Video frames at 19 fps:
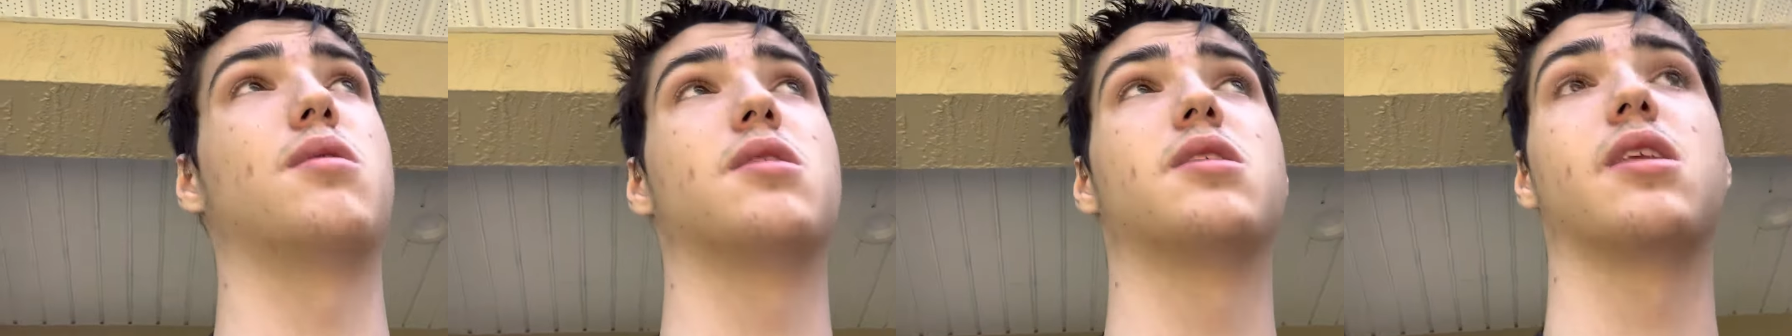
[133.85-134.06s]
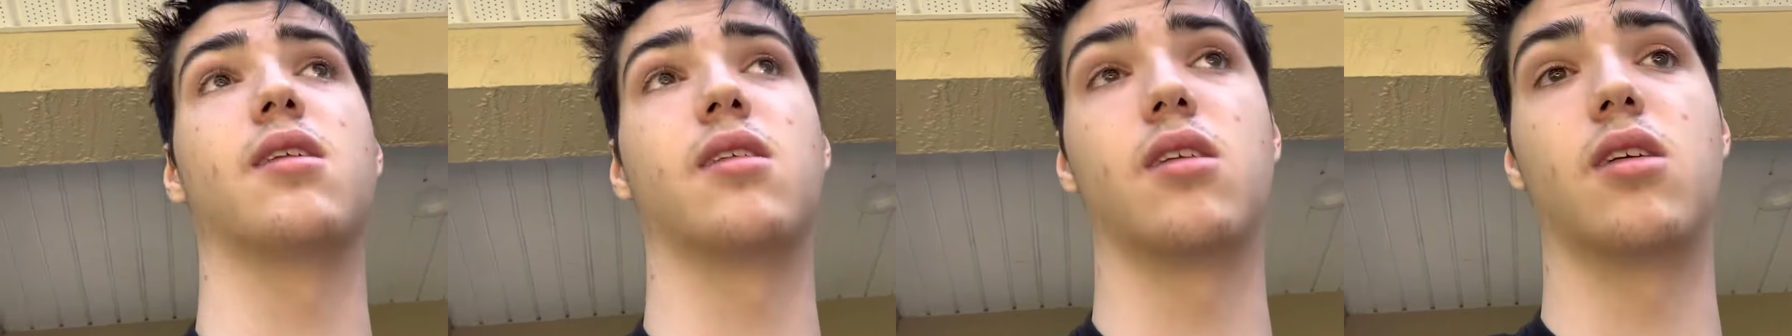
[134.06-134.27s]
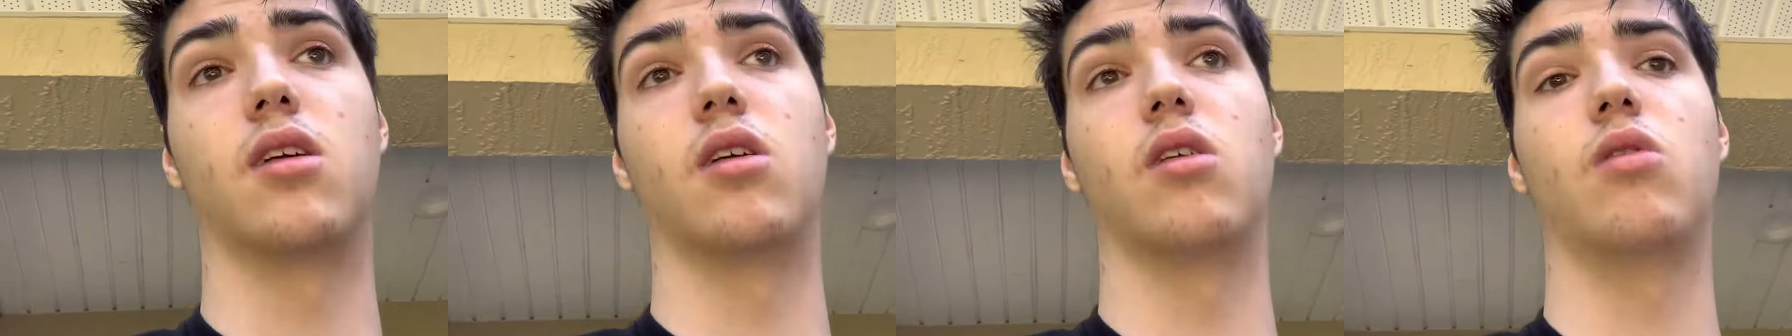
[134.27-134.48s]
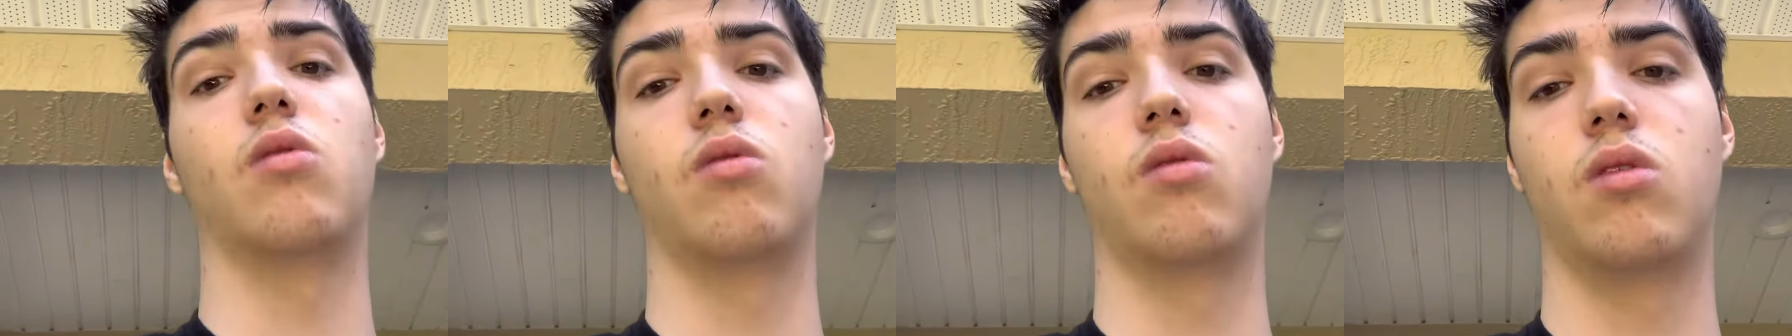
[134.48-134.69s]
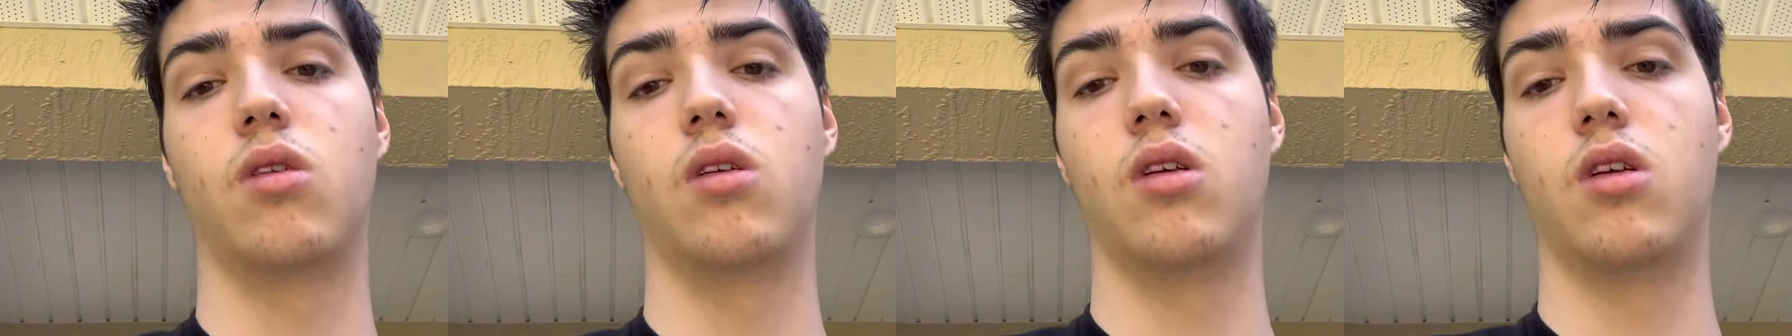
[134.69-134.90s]
center,
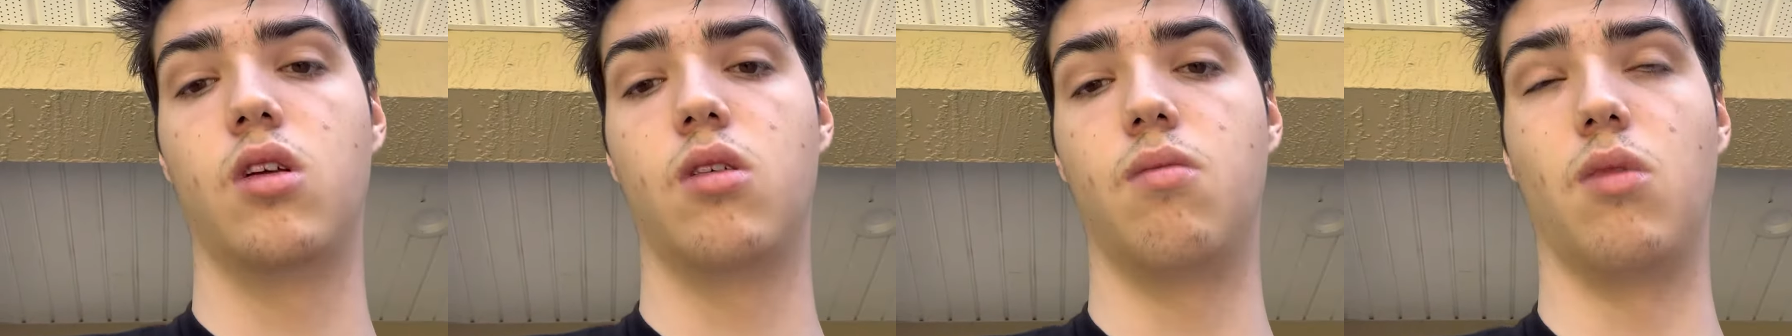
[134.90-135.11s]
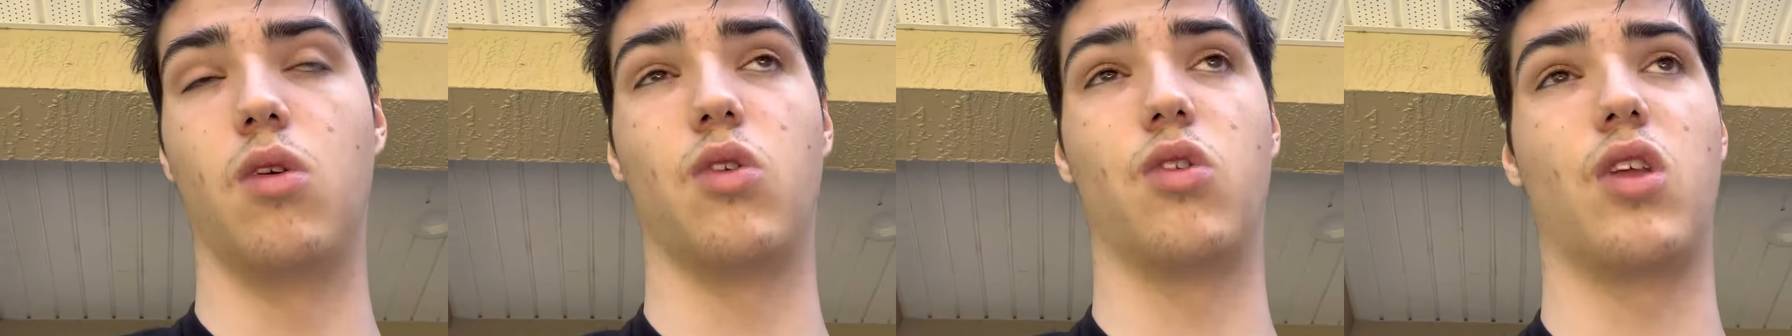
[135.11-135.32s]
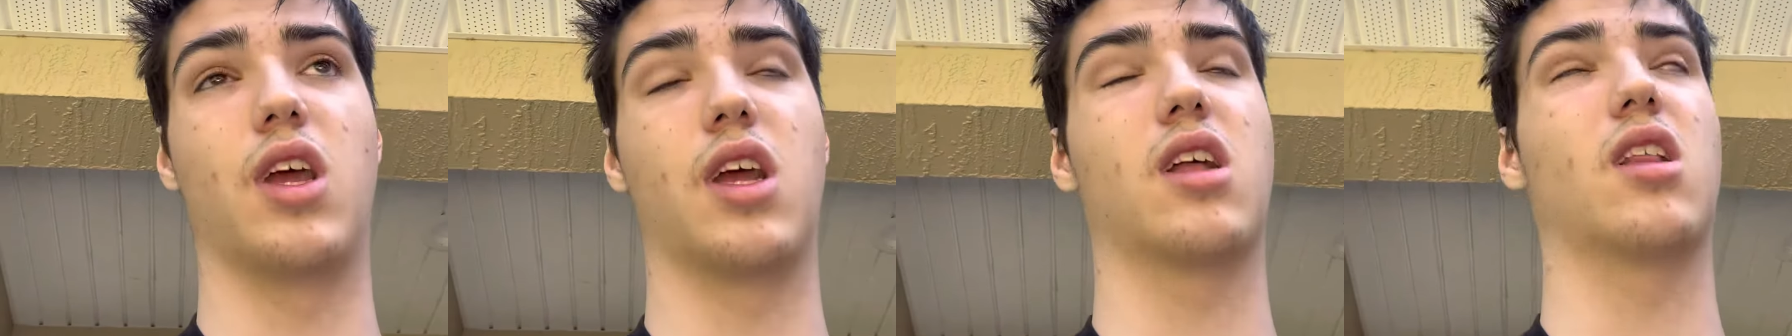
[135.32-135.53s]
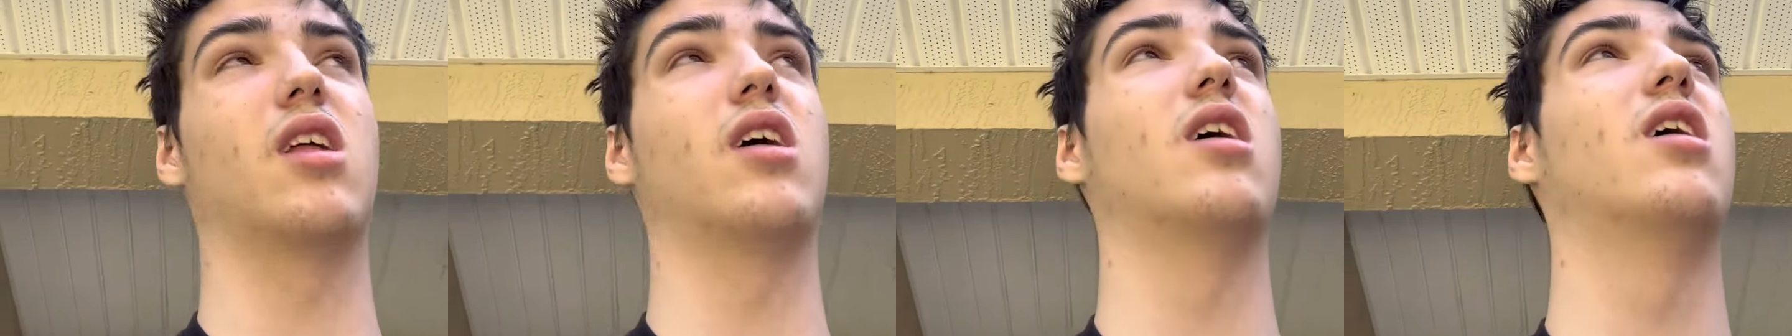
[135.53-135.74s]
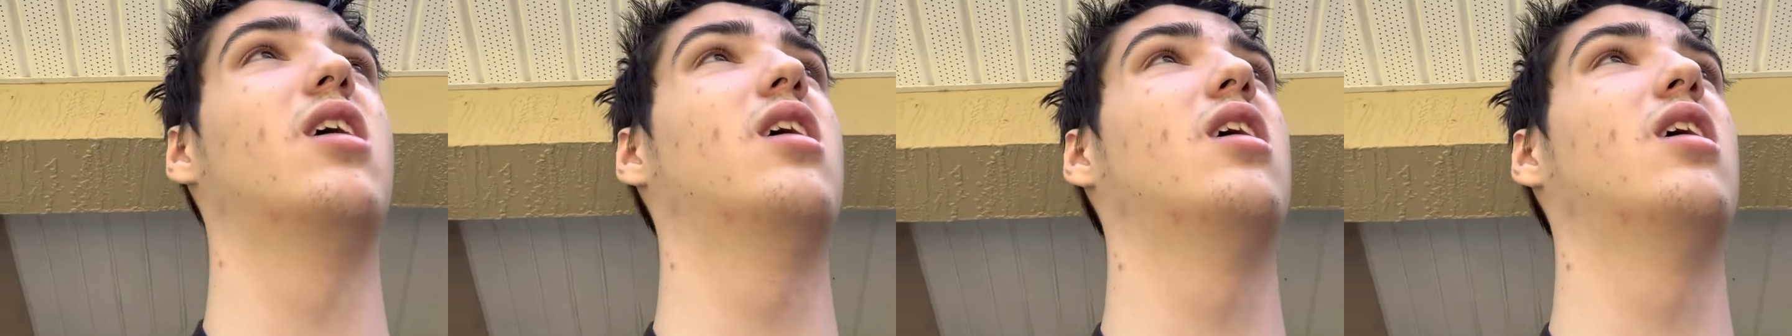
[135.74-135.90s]
most likely.